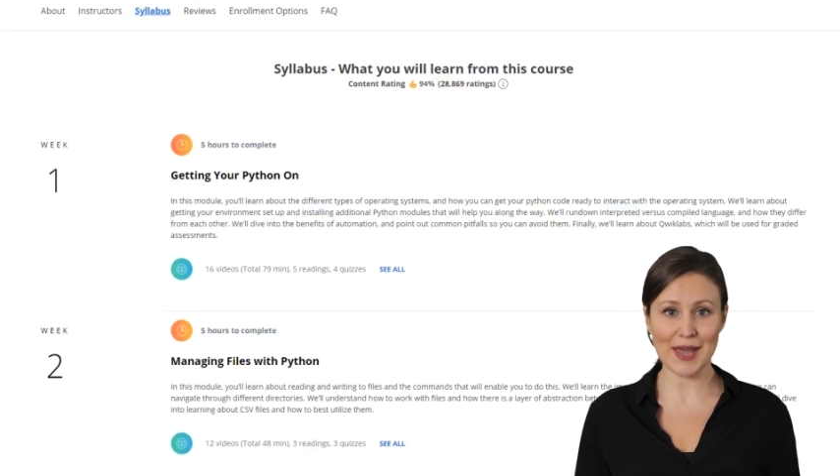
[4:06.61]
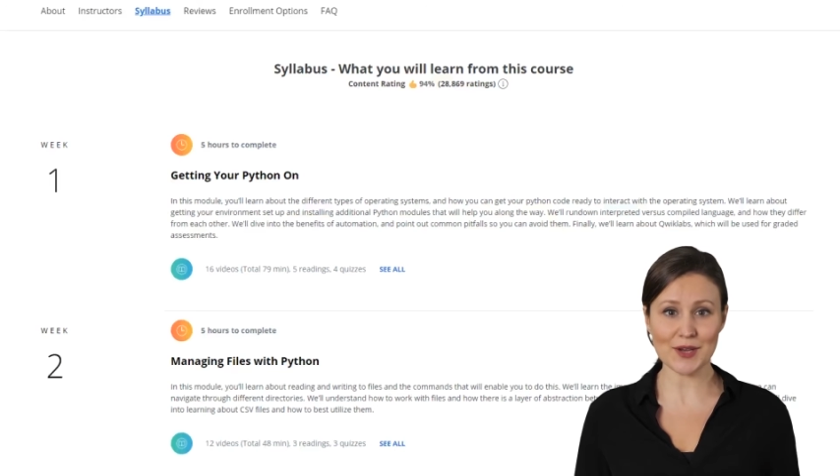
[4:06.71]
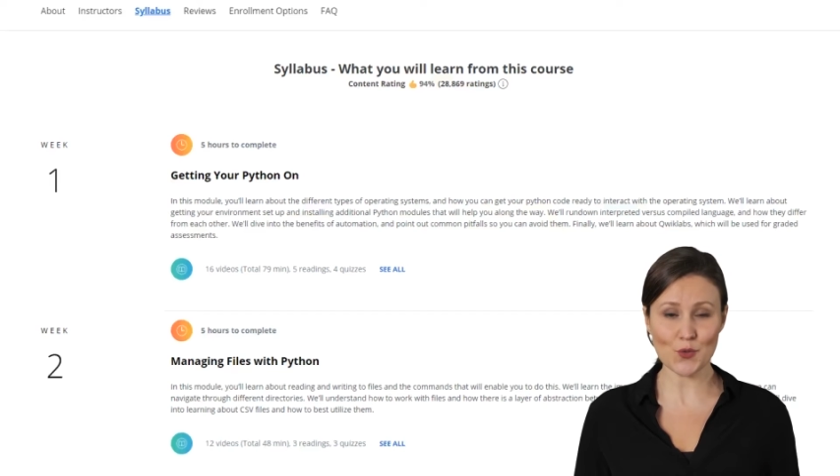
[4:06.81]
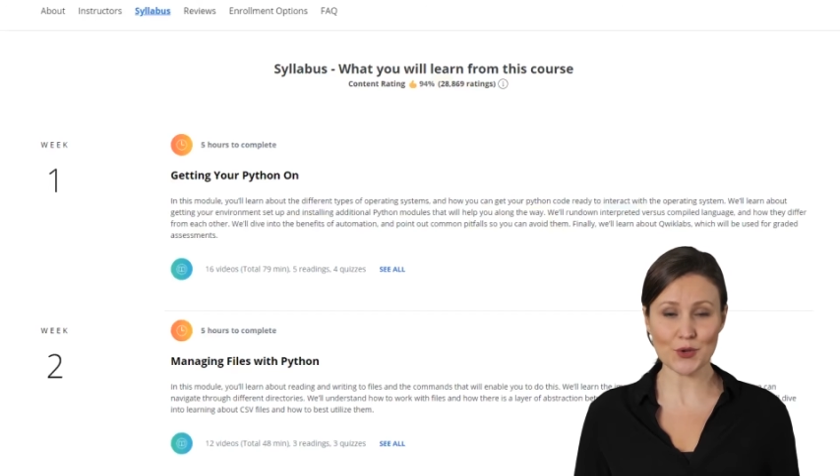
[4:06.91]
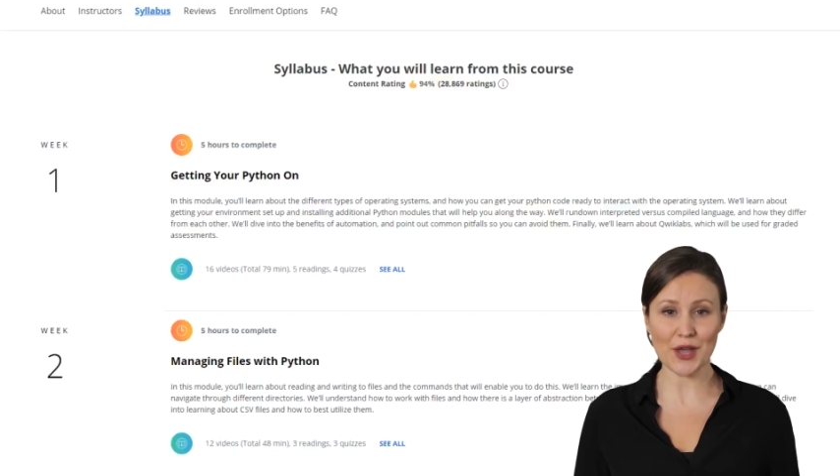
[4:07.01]

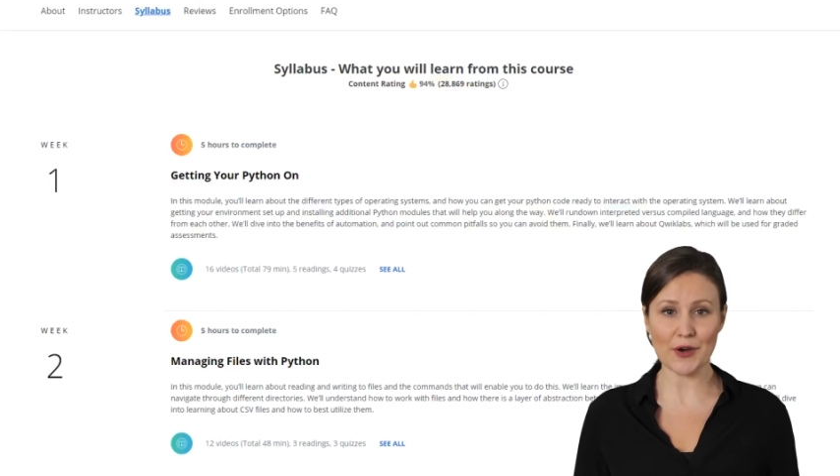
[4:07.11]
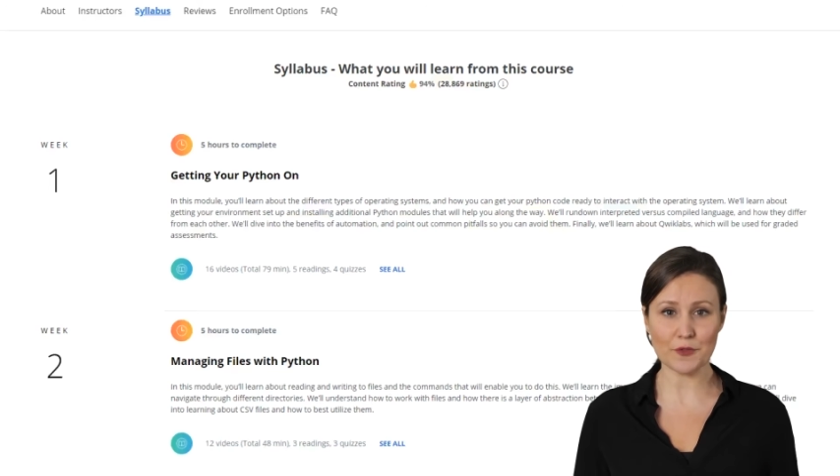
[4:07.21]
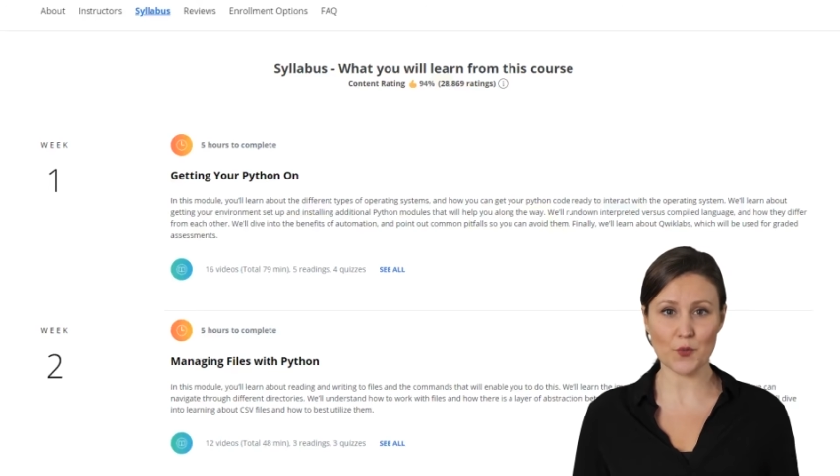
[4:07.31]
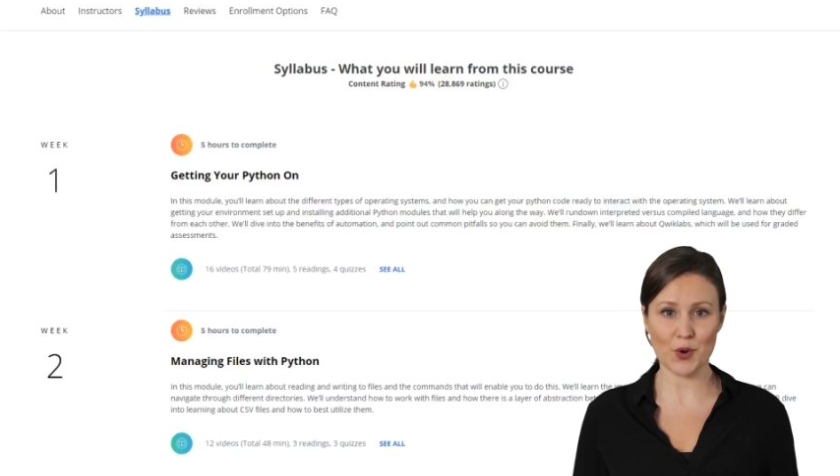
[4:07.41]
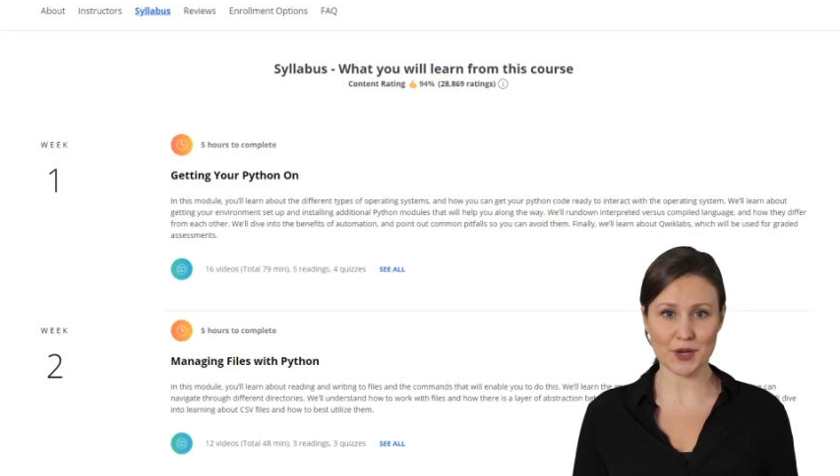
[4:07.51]
and we'll
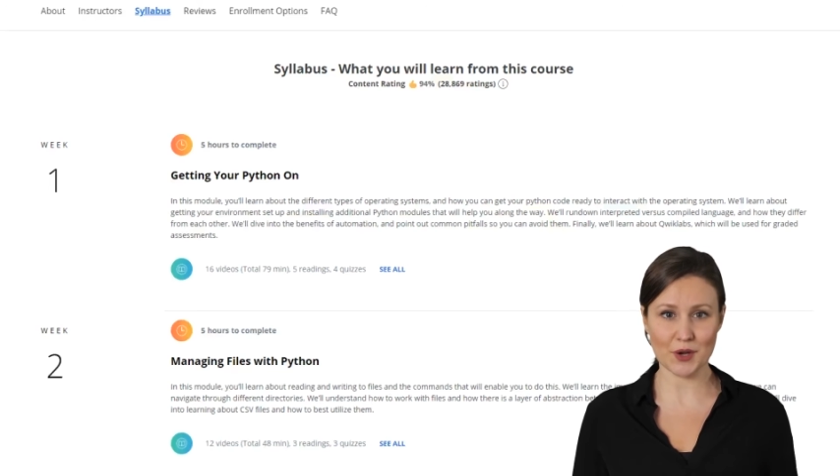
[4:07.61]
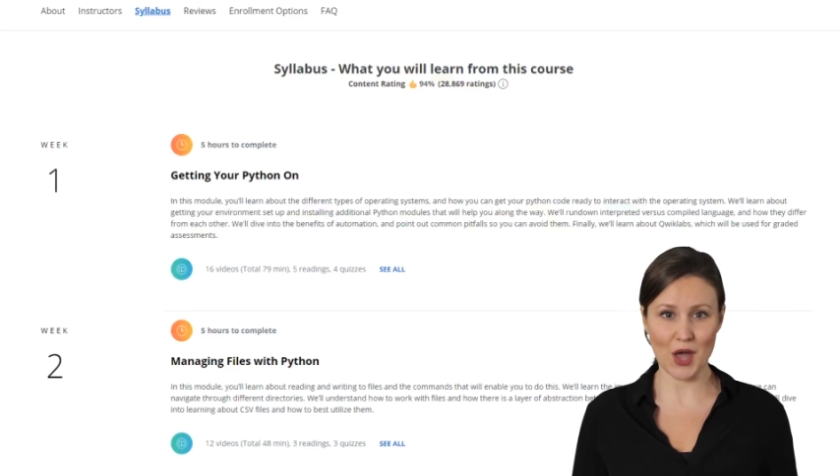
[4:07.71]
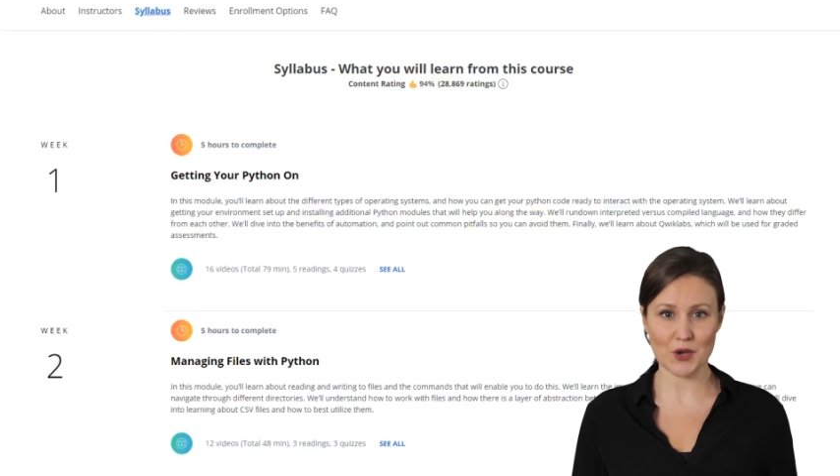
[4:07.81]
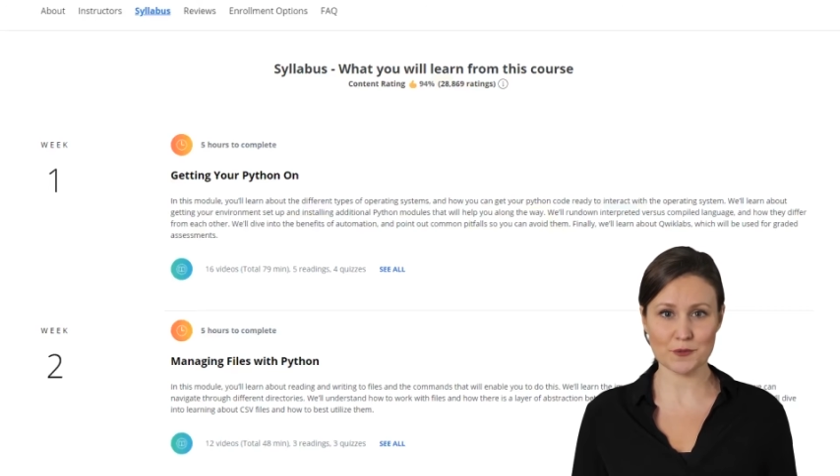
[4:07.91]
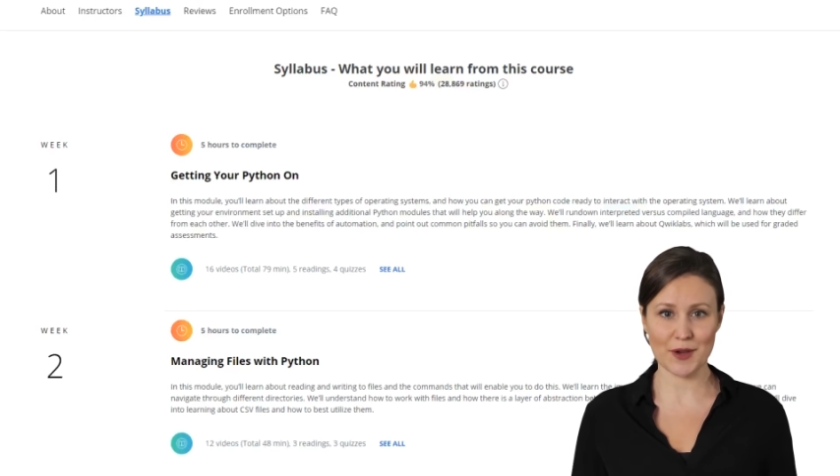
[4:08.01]
cover what a
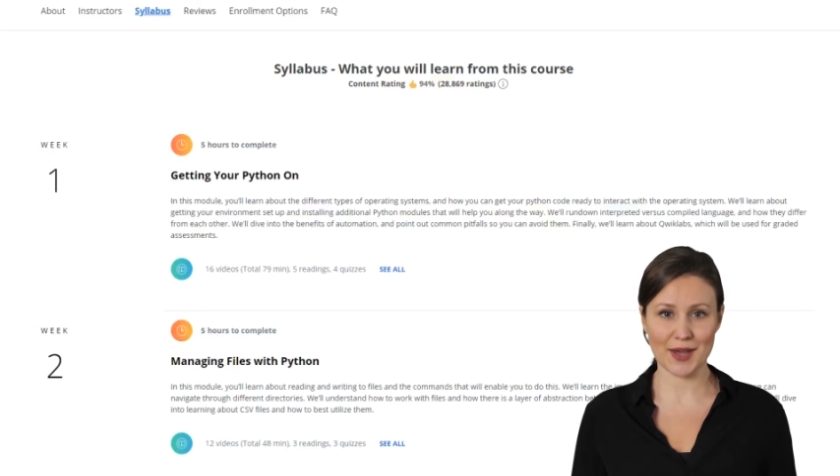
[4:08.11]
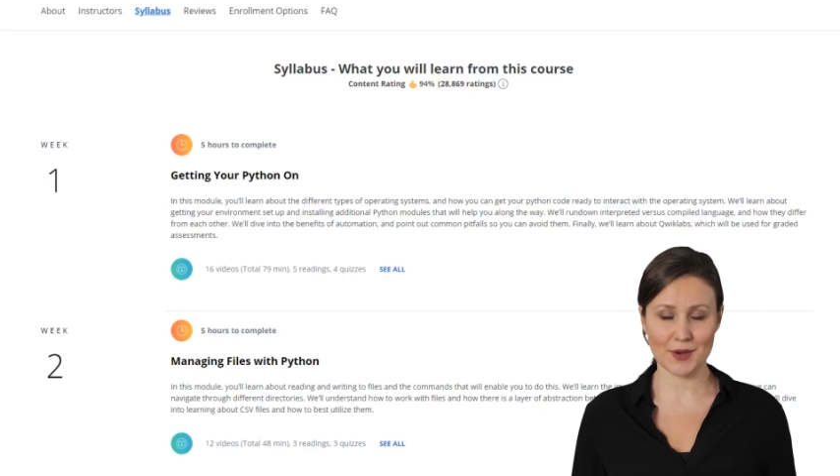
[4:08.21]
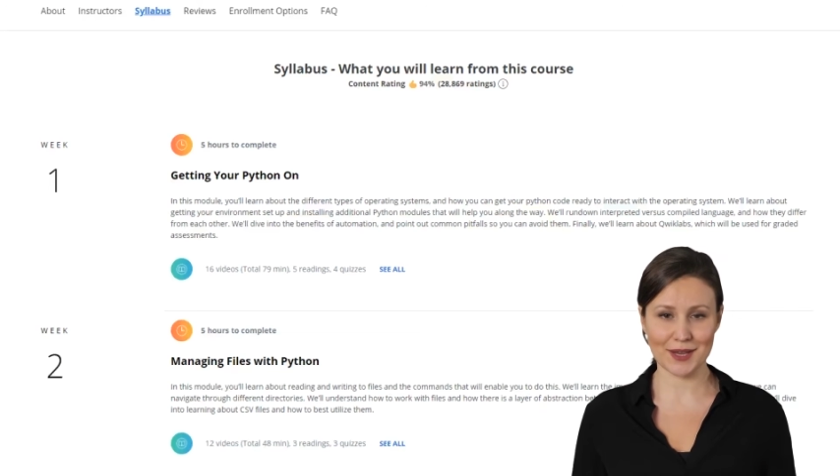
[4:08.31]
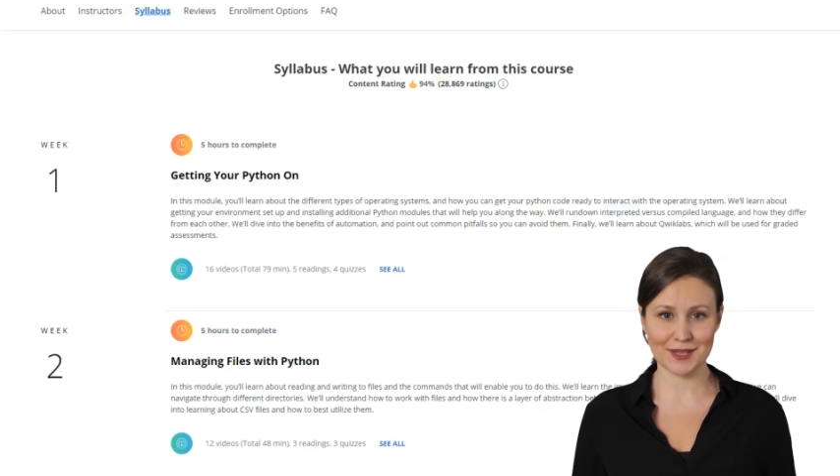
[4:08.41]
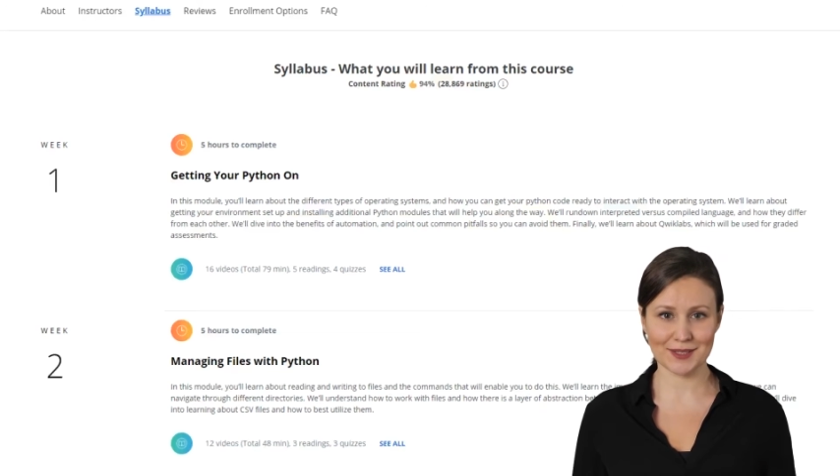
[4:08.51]
log
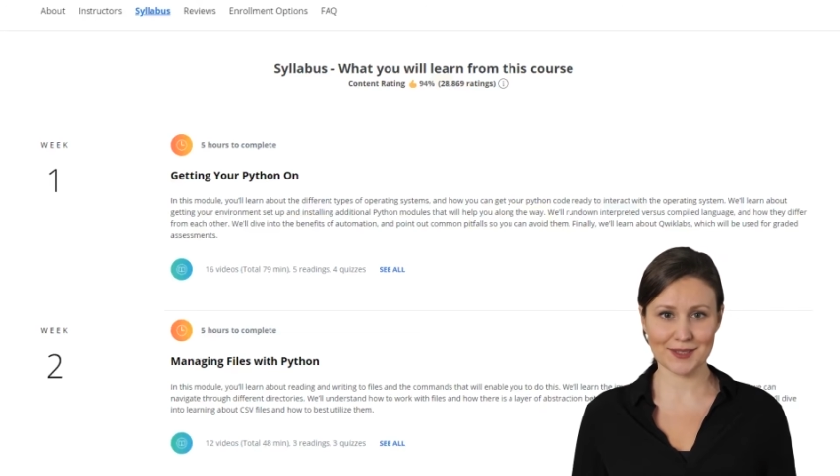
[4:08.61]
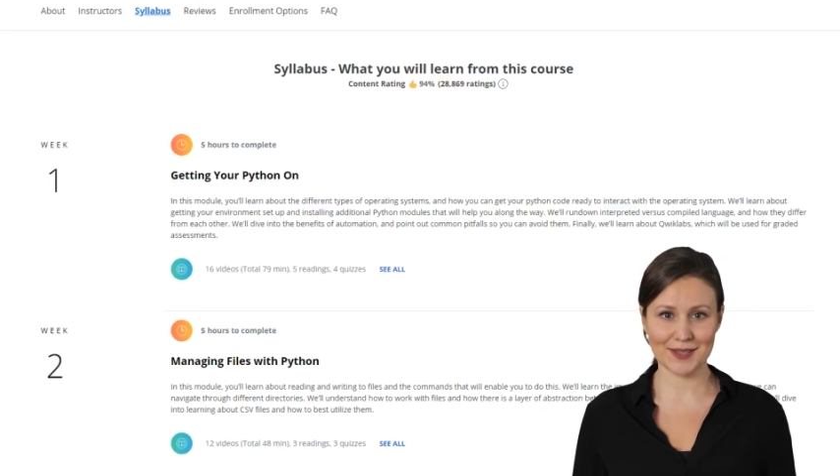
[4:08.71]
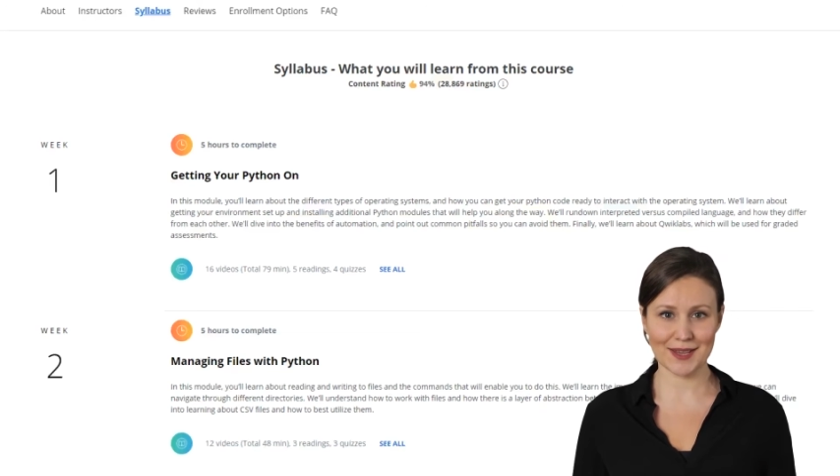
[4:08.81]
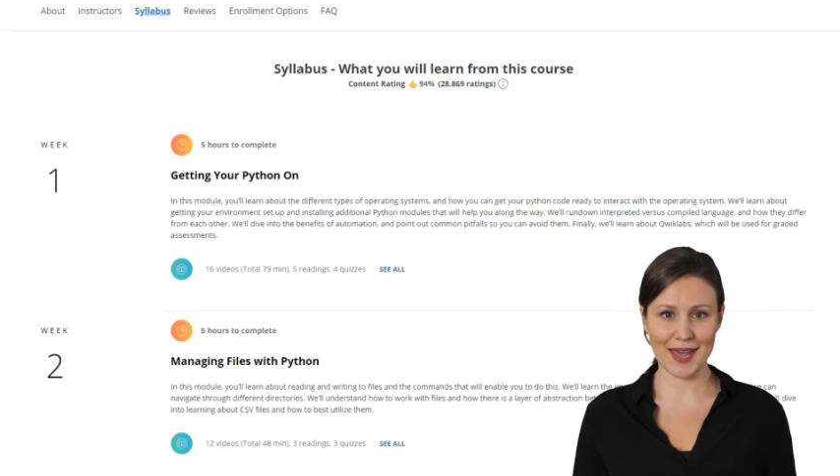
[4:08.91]
file is,